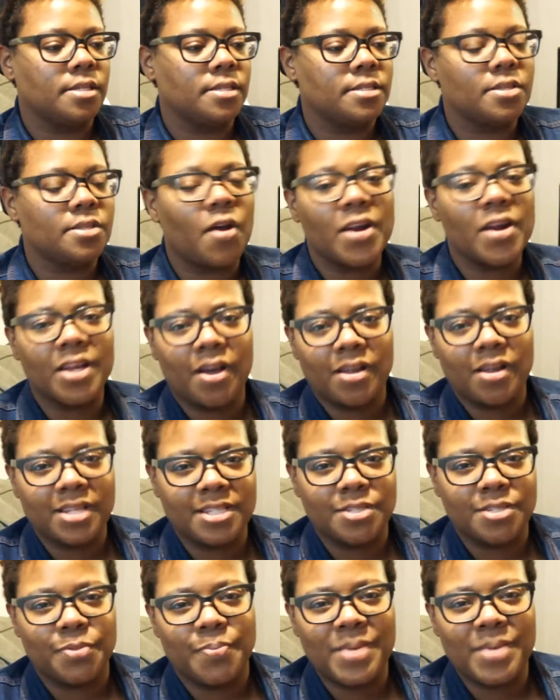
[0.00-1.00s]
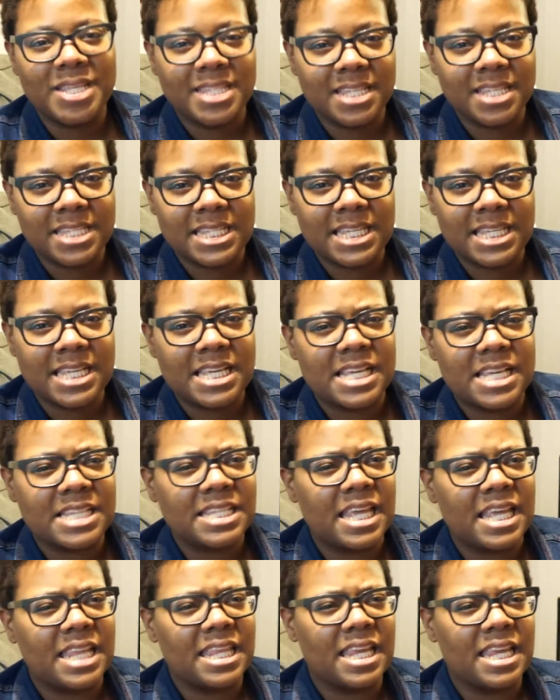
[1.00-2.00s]
starting all these new businesses
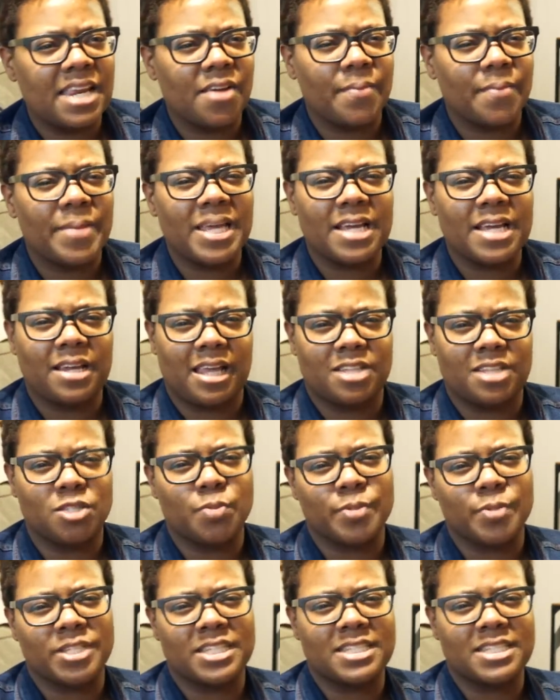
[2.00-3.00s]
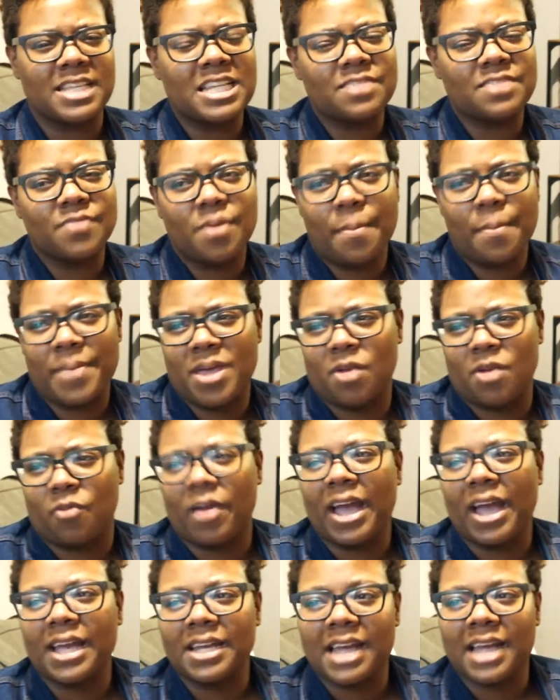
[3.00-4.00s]
and then they're being like super successful and being
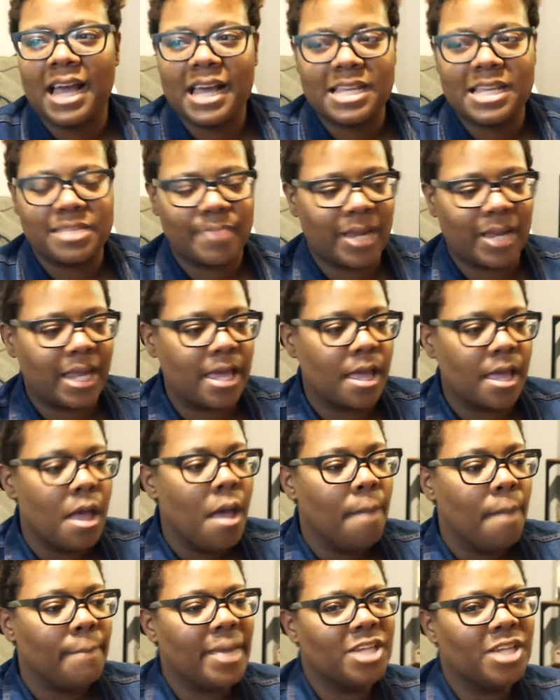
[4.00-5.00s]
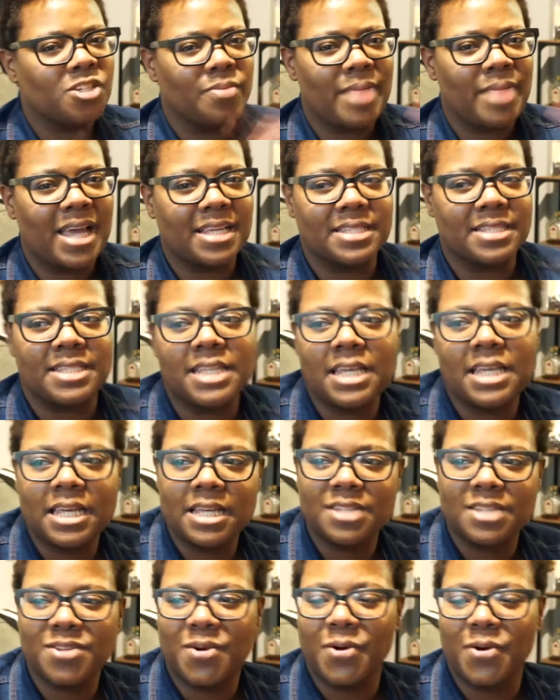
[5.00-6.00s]
recognized by like major
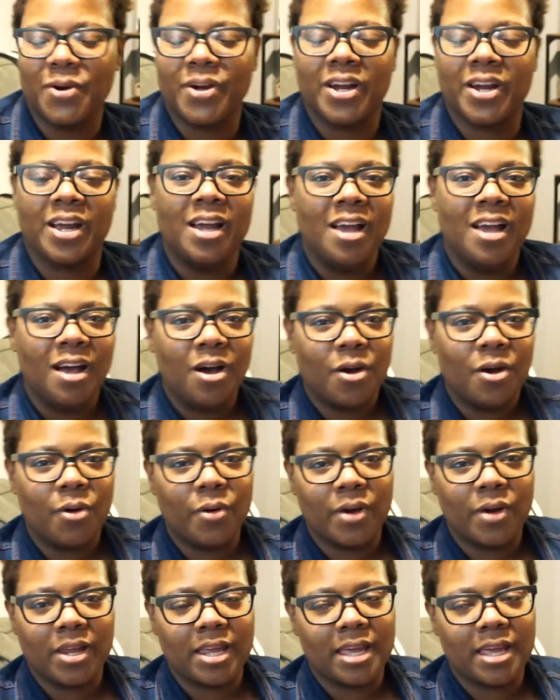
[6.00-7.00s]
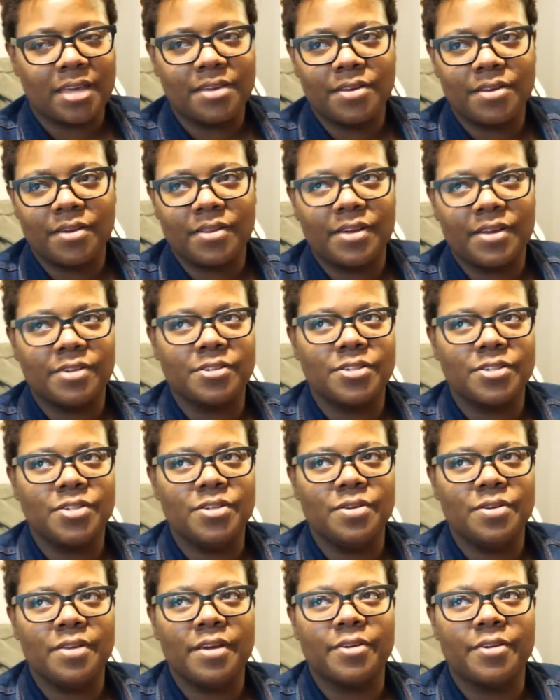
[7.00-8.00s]
magazines or or like you know they're
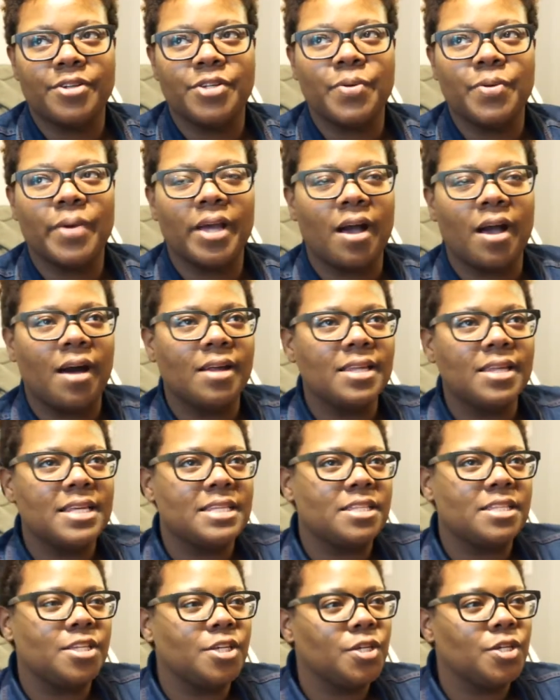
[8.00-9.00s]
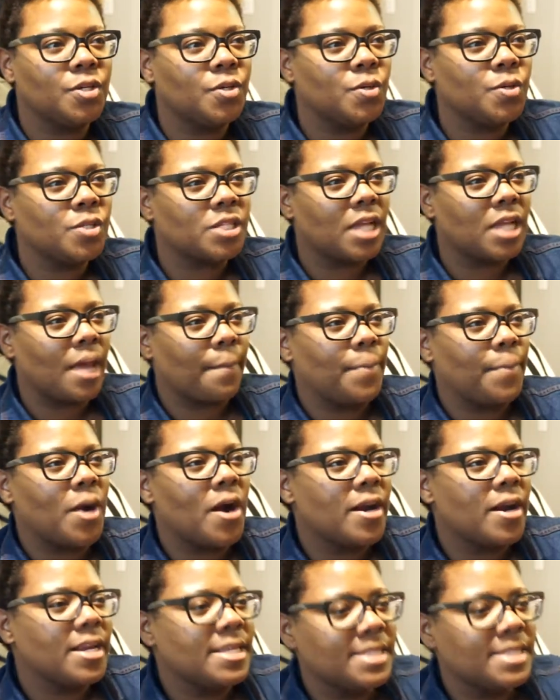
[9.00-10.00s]
they're doing all these huge like
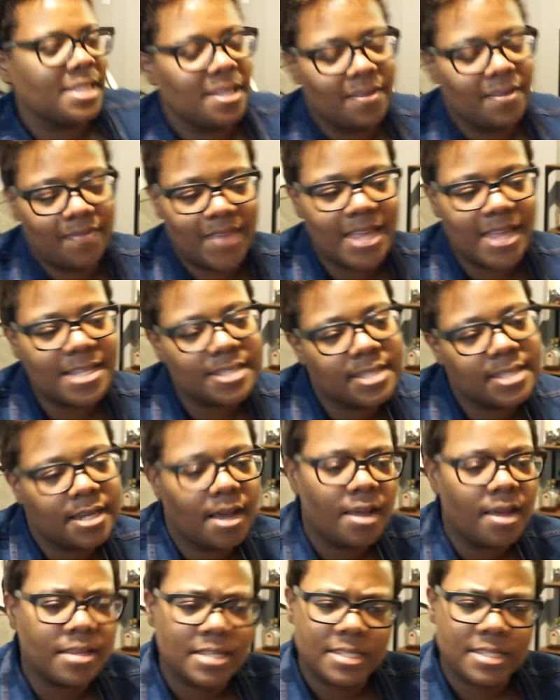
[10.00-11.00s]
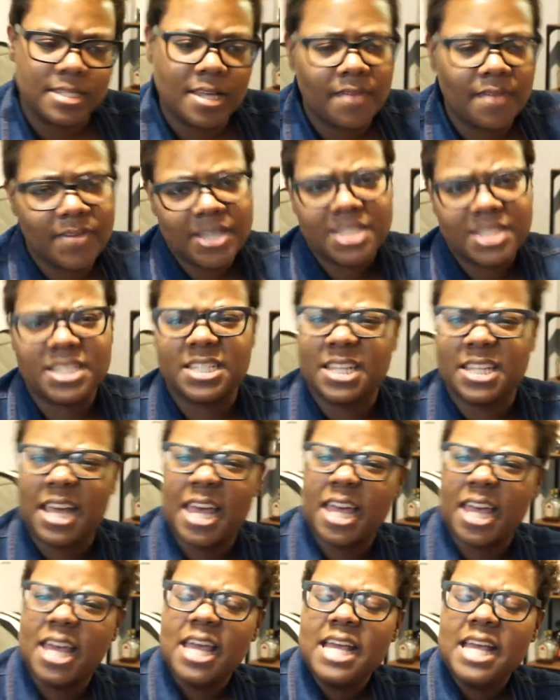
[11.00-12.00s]
parties events and all this stuff and it's just
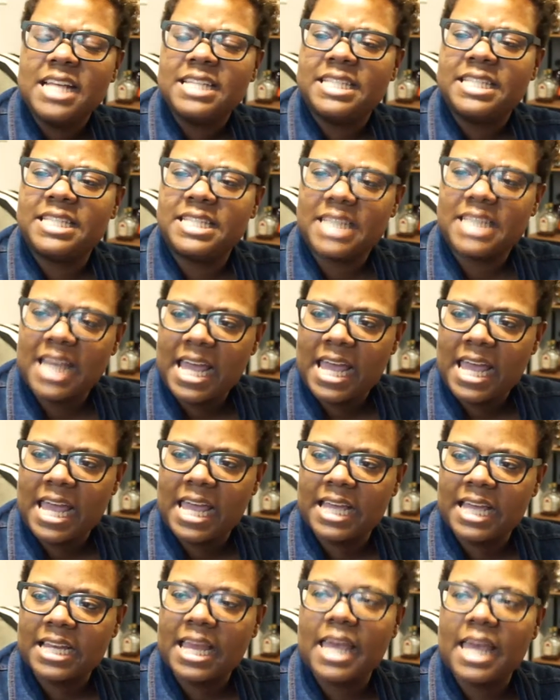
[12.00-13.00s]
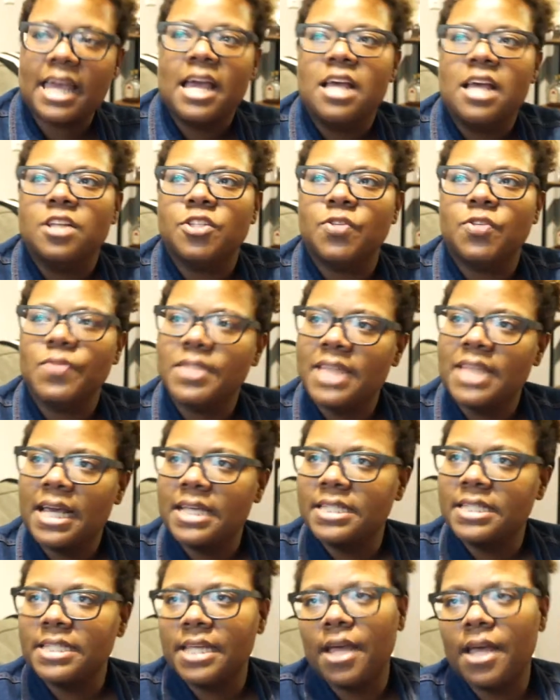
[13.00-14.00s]
like dang like two
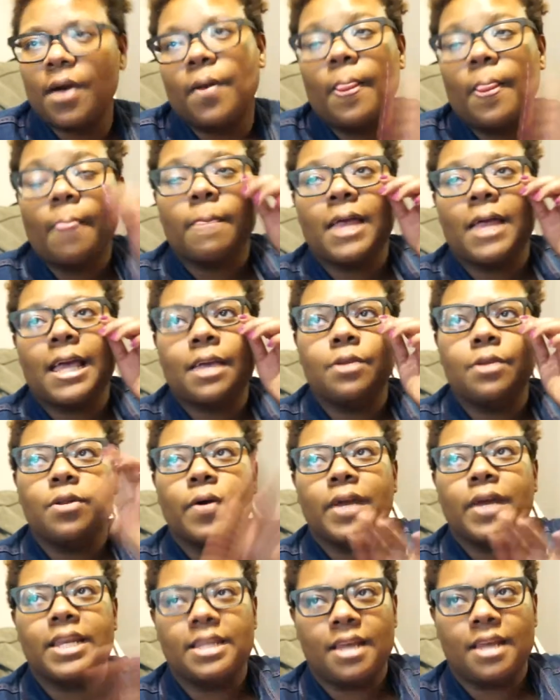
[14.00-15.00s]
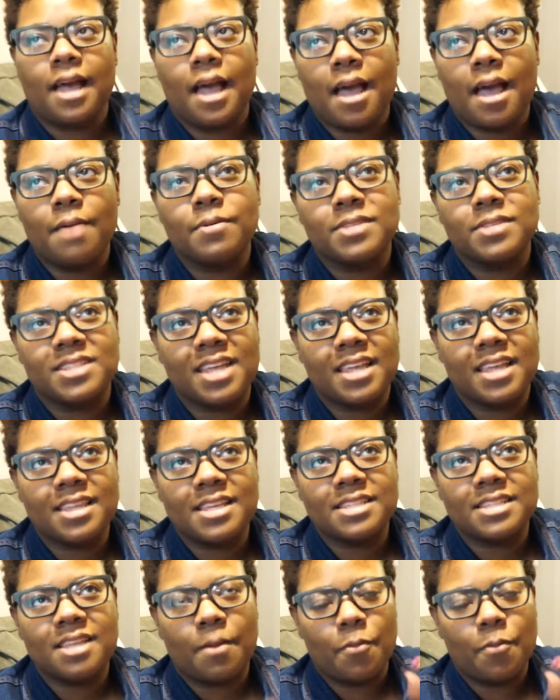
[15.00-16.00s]
seconds ago like you know and i will say
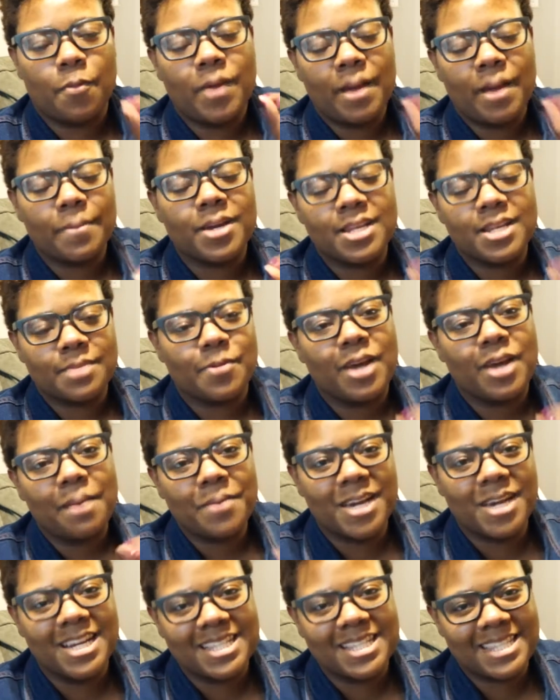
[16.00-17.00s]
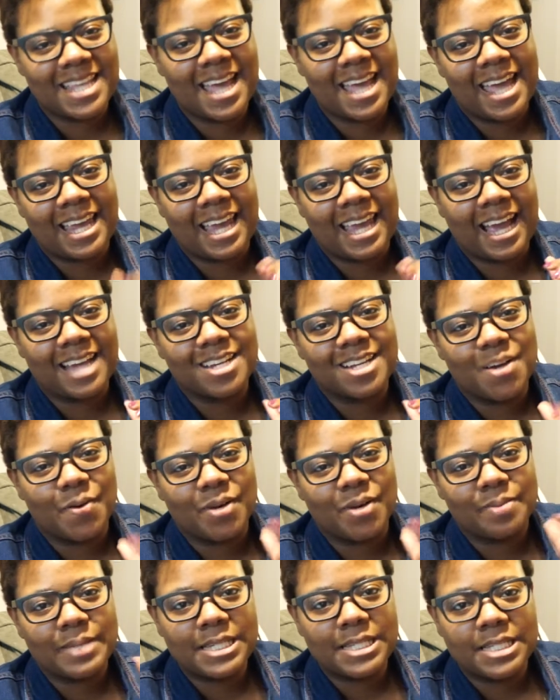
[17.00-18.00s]
this but what i'm gonna what i'm gonna say like i don't
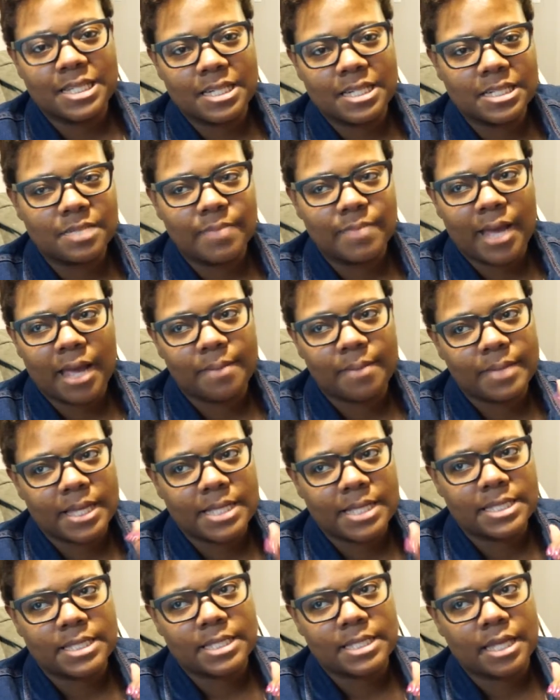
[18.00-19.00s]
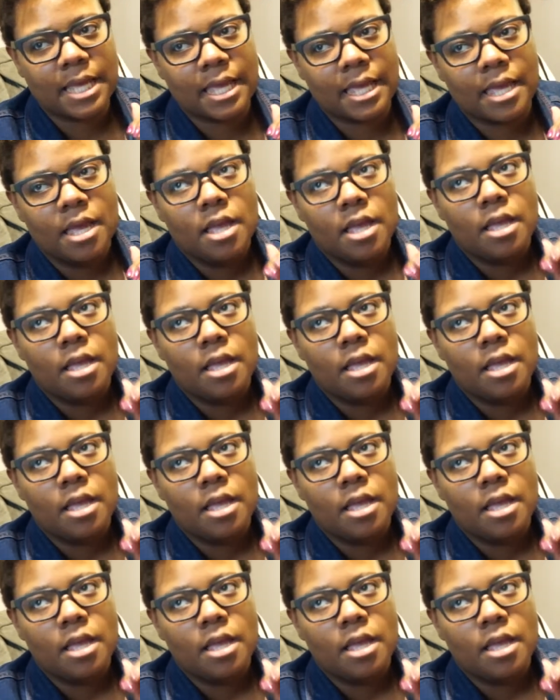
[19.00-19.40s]
want to be judged by because it's like